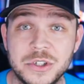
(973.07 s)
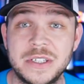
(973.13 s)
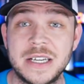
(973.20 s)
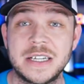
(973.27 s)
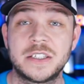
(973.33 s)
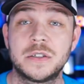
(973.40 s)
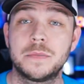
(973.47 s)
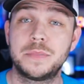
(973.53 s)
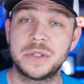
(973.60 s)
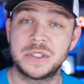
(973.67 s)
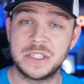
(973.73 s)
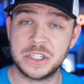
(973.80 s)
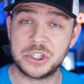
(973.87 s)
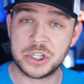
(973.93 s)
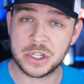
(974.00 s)
Number 6,
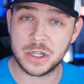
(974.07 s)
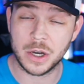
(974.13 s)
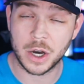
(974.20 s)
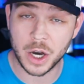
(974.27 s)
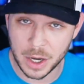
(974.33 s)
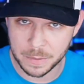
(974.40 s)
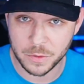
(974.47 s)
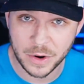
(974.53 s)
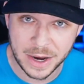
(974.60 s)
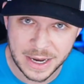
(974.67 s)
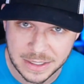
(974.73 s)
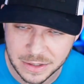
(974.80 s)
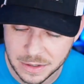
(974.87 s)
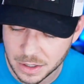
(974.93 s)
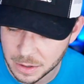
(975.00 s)
position
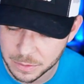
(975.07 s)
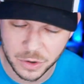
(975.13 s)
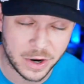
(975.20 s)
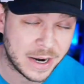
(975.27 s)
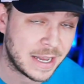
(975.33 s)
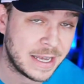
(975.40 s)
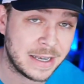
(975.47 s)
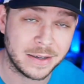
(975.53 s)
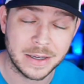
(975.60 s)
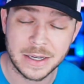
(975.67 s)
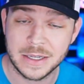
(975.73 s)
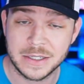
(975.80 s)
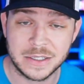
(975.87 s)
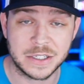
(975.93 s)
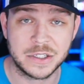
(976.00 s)
upgrades. The upgrading
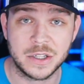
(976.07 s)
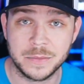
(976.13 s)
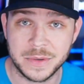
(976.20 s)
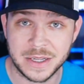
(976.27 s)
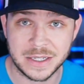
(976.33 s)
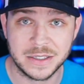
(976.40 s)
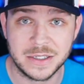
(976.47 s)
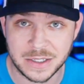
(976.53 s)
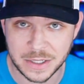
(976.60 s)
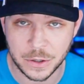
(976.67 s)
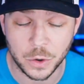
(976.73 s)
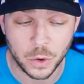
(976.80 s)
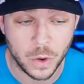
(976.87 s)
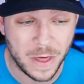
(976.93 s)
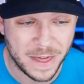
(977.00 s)
system is
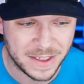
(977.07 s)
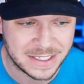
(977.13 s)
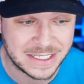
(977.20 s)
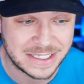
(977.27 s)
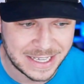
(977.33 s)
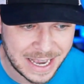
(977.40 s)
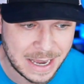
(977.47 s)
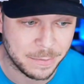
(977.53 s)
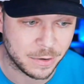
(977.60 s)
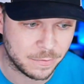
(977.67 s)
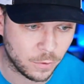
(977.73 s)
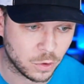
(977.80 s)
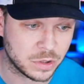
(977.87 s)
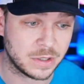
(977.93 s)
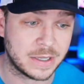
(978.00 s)
still the same,
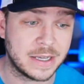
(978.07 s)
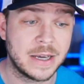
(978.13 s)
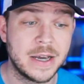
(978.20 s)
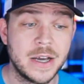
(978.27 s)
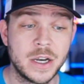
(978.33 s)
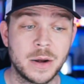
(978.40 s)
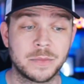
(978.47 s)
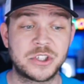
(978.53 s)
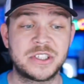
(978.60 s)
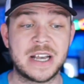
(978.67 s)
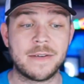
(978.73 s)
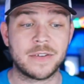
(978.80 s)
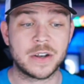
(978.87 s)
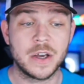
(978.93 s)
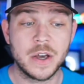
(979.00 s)
unfortunately. Number
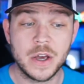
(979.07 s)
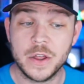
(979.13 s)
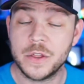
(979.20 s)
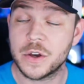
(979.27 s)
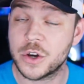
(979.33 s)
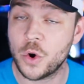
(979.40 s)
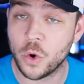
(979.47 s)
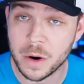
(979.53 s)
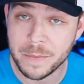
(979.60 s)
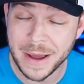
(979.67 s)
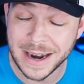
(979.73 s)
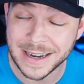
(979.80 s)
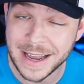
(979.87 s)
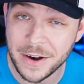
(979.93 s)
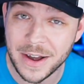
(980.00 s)
7, the
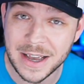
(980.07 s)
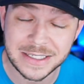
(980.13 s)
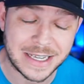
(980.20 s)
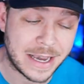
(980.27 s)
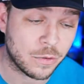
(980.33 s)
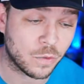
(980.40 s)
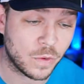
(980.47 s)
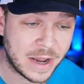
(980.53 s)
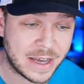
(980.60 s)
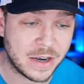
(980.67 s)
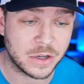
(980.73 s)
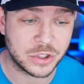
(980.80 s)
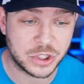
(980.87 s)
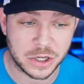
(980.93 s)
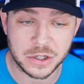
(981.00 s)
quarterback now has a
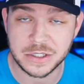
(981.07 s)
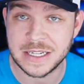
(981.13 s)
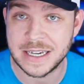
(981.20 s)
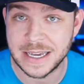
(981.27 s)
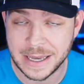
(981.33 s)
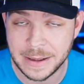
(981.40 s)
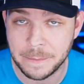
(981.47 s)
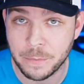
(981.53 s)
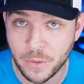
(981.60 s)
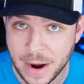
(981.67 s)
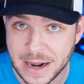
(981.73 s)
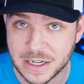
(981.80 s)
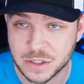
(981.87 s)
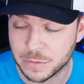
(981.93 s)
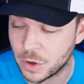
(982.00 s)
red jersey in
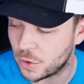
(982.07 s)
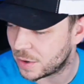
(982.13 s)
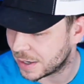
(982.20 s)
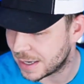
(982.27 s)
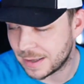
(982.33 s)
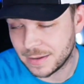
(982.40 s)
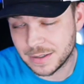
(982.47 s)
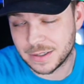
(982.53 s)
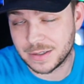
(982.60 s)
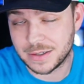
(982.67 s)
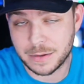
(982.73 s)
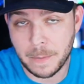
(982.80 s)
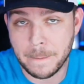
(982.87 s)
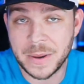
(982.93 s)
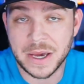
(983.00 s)
practice mode. Again, this
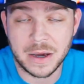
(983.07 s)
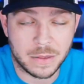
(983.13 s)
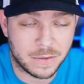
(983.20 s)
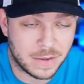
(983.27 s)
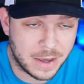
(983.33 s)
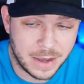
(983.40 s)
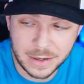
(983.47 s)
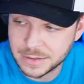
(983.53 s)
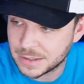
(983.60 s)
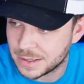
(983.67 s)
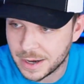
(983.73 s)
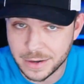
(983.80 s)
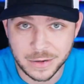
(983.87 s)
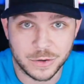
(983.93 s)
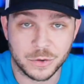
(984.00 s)
isn't a big thing. It's
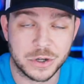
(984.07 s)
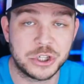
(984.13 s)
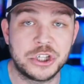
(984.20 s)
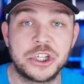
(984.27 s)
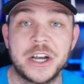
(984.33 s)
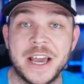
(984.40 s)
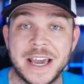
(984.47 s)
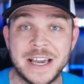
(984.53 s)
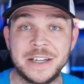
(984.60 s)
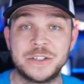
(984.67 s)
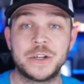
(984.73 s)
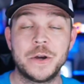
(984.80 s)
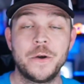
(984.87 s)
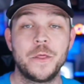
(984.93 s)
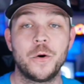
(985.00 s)
not going to
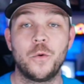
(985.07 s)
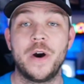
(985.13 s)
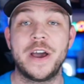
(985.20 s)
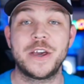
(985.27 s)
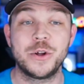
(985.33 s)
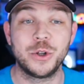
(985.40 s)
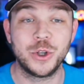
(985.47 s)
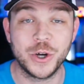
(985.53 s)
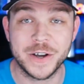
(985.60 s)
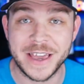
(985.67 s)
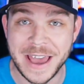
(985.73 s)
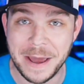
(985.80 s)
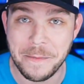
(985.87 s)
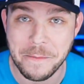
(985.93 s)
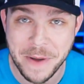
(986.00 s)
change the way you
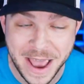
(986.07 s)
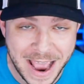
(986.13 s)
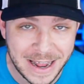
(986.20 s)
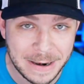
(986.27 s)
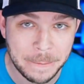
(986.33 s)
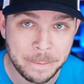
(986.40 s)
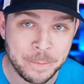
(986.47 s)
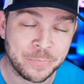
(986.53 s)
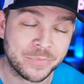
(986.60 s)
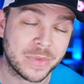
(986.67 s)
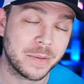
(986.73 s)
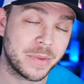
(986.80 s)
look at Madden,